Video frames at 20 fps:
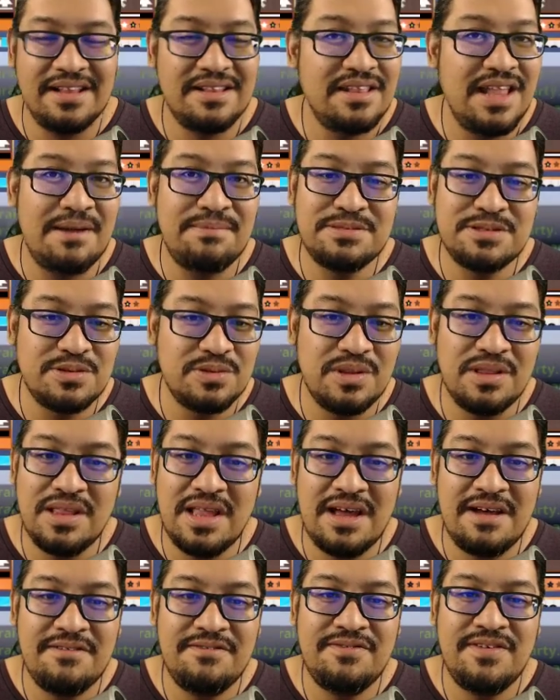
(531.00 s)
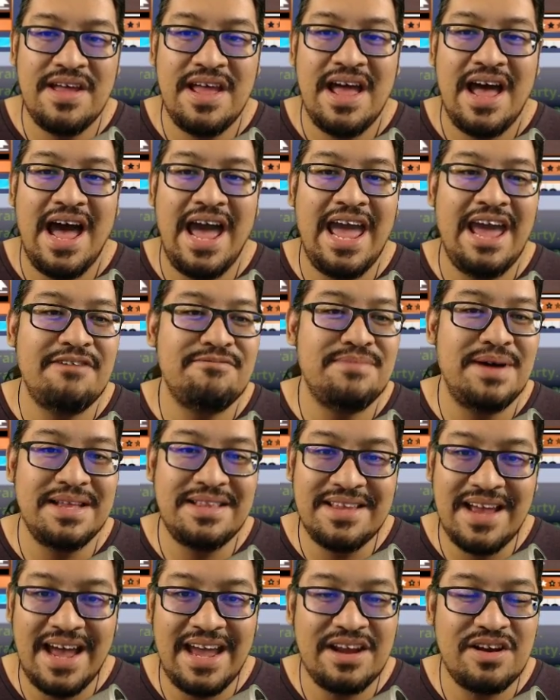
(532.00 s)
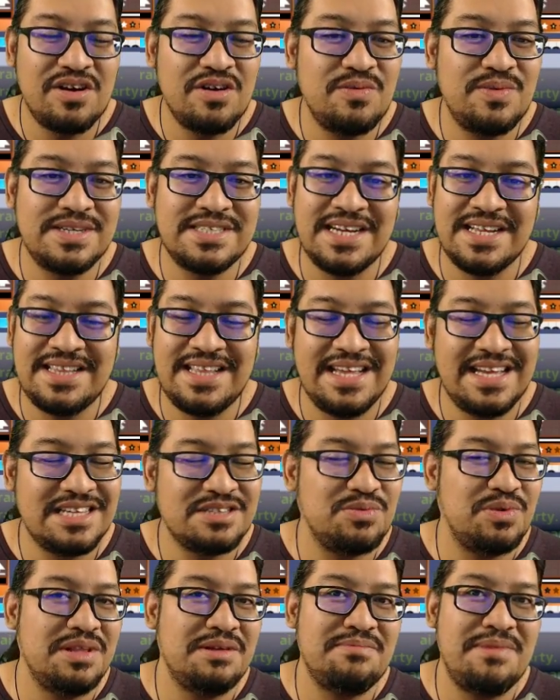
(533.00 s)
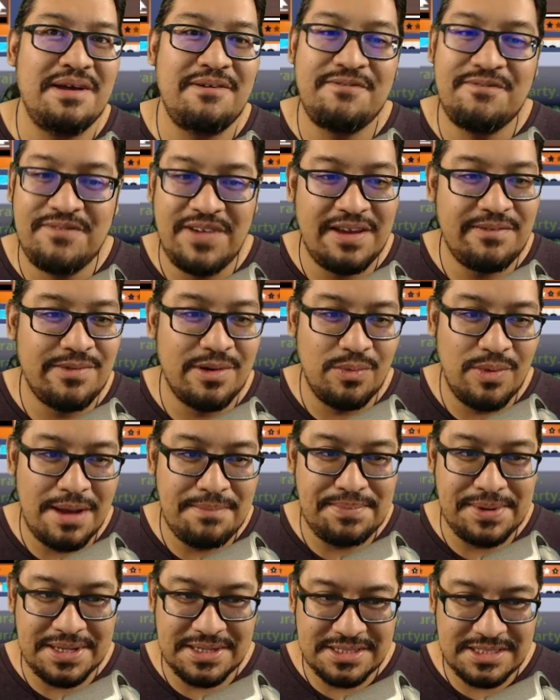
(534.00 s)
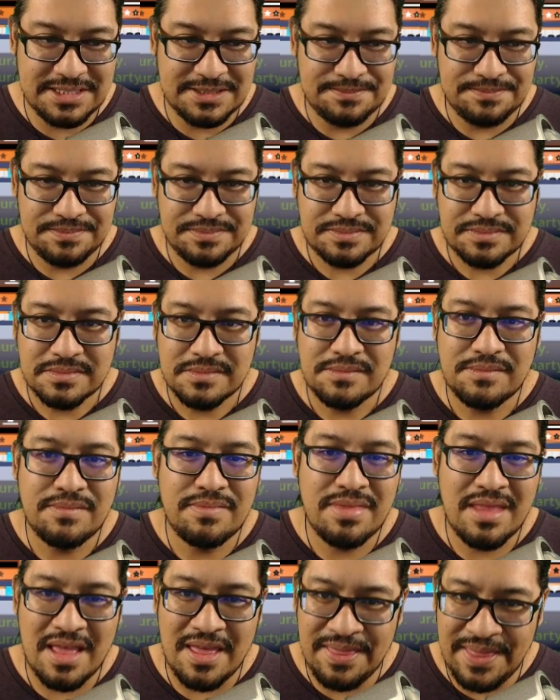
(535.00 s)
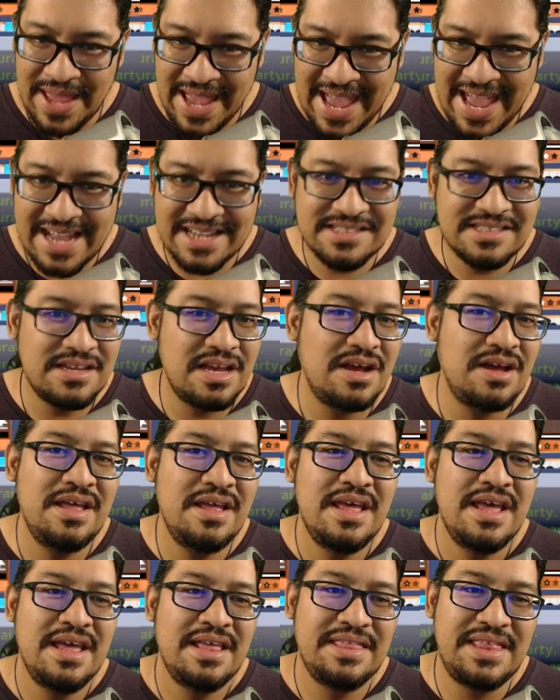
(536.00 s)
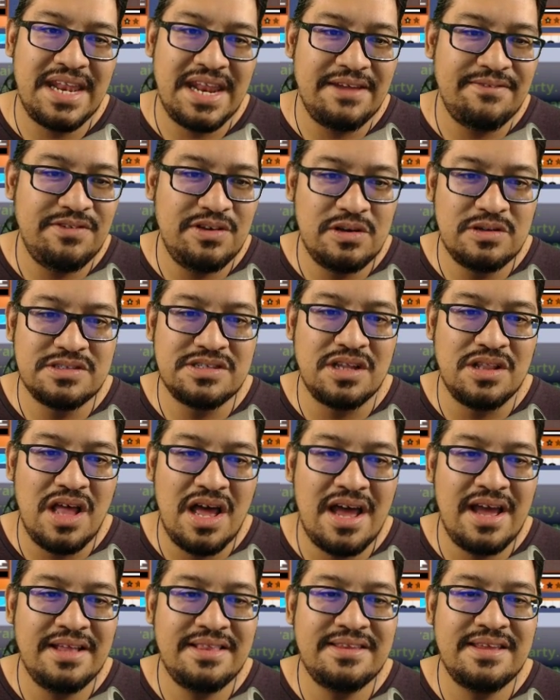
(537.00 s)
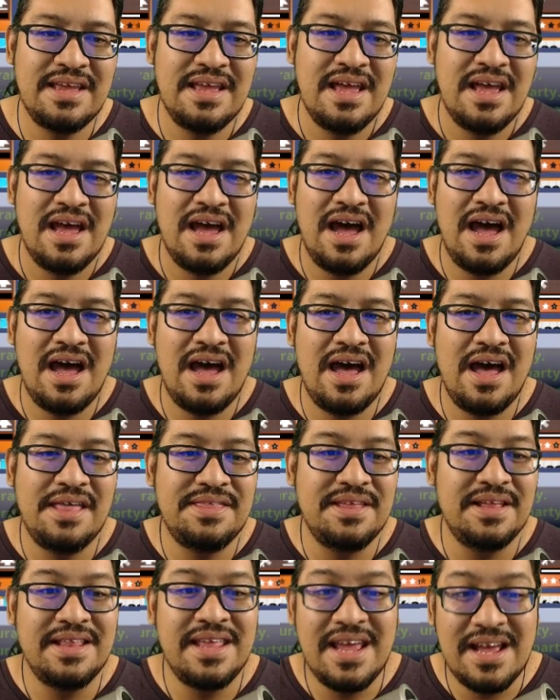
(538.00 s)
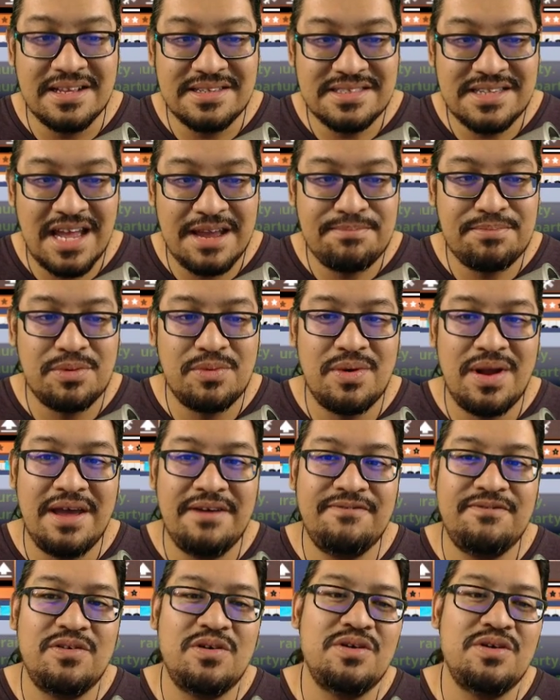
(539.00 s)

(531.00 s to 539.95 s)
absolutely love. I have my Tiger, which I think is one of my favorite weapons. The Hacksaw that I've used a lot. Uh, the Neon Sniper Rifle,